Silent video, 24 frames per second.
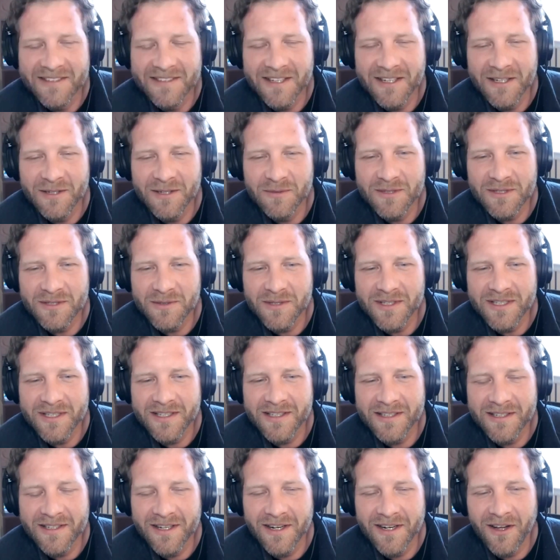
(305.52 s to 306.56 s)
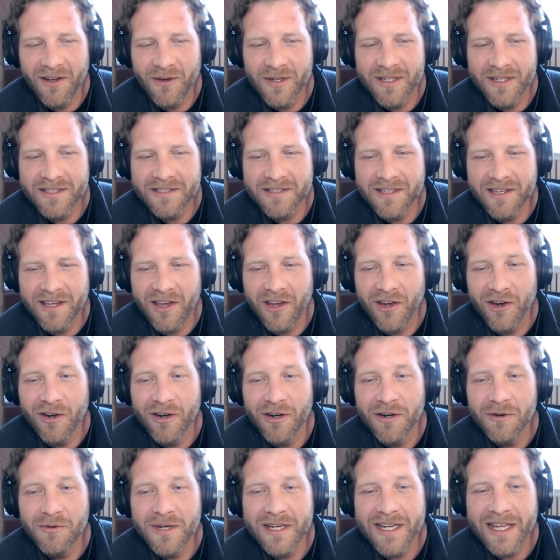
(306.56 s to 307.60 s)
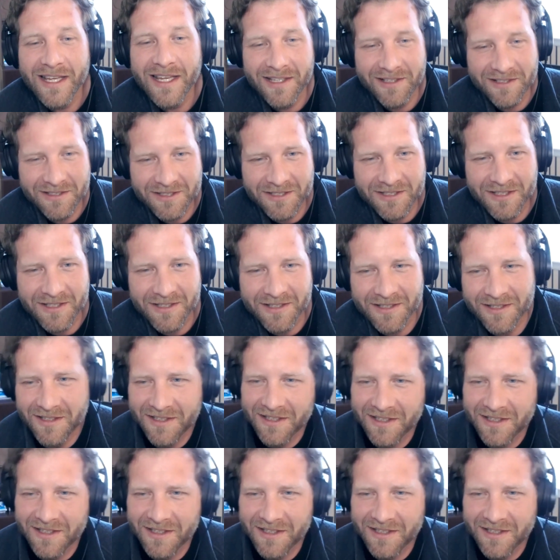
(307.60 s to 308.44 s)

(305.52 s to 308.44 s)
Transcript: Yeah, absolutely. It always cure what ails you.